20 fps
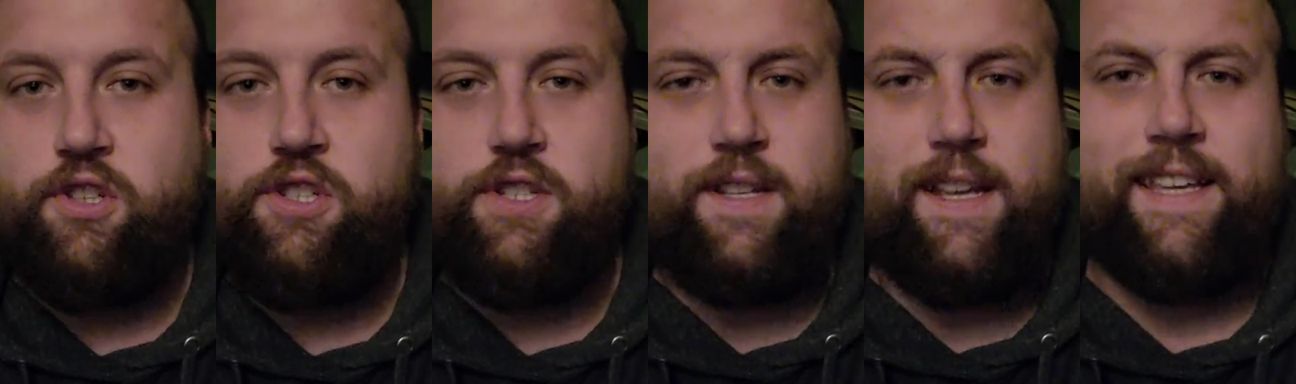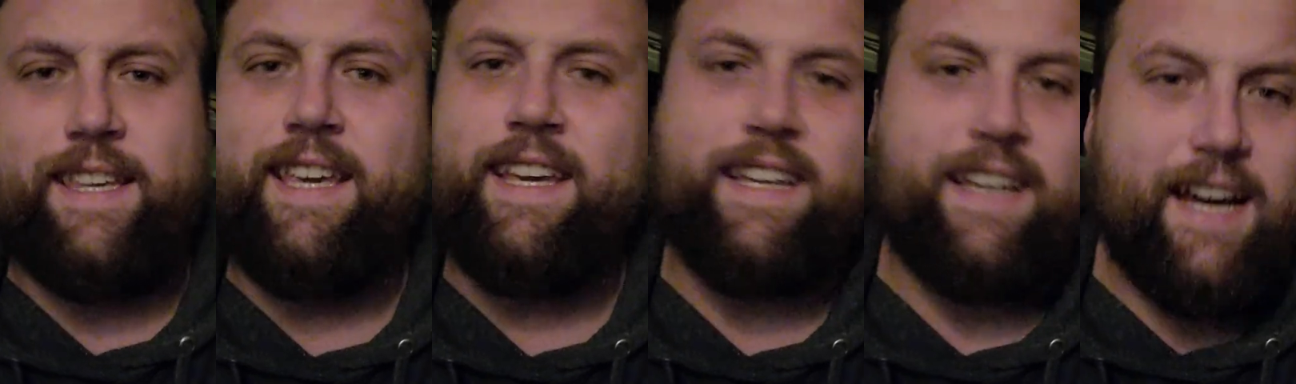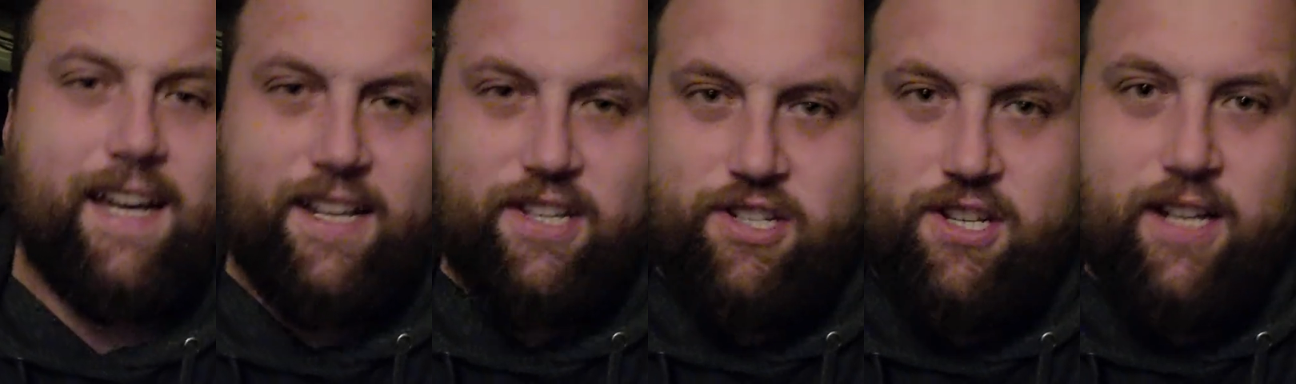She's like, "You
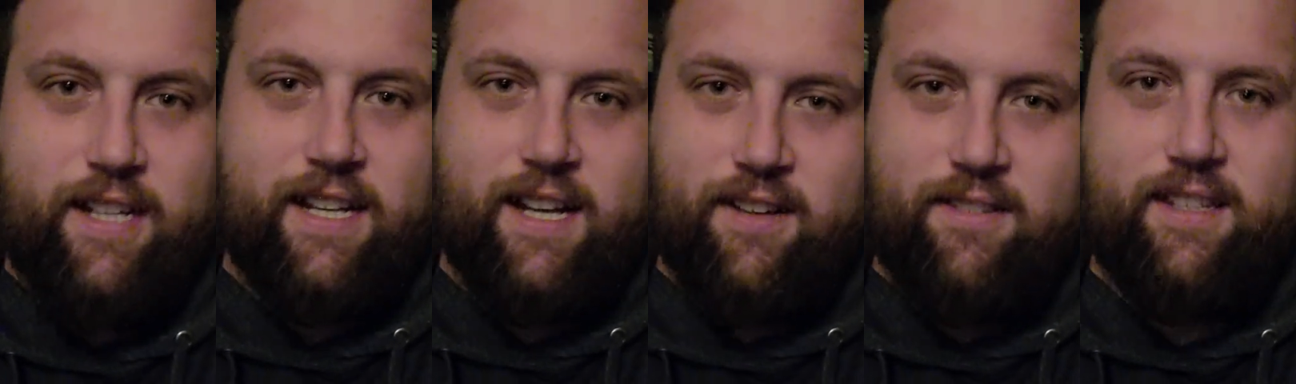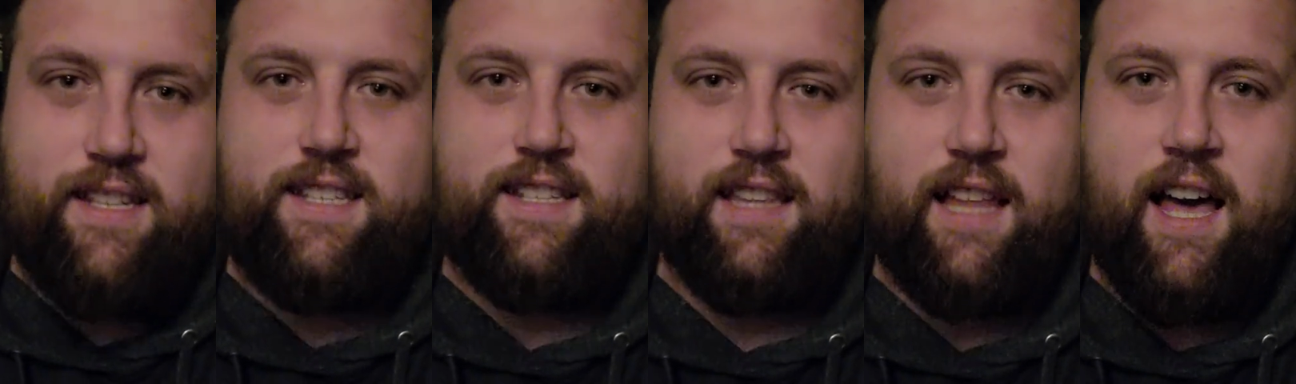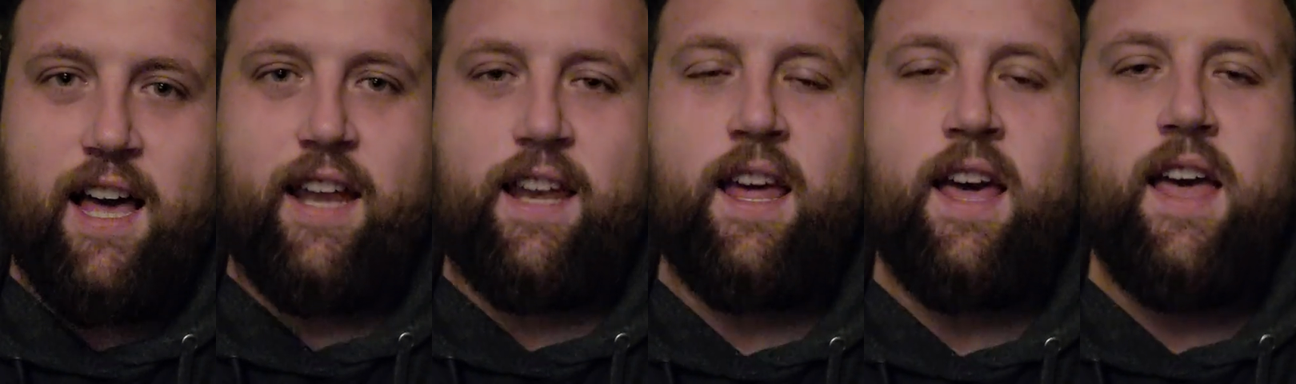got to check out this
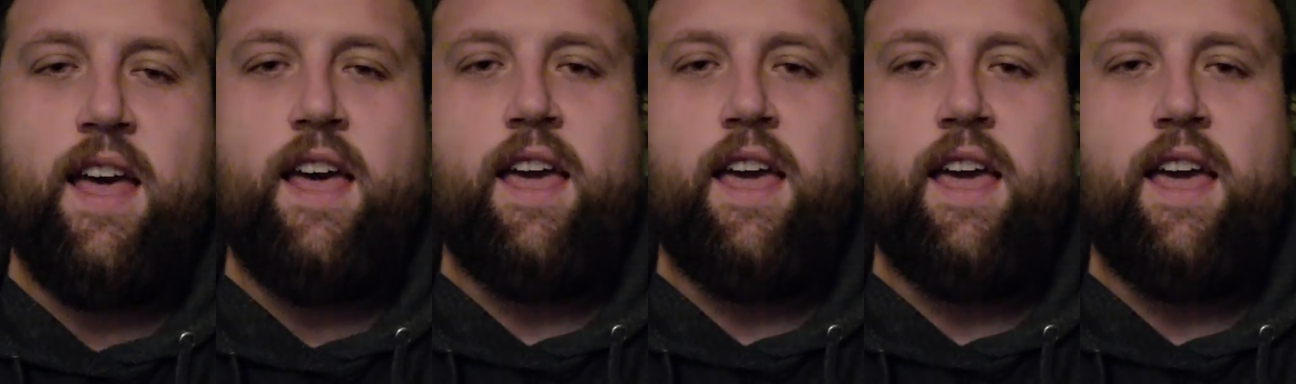line."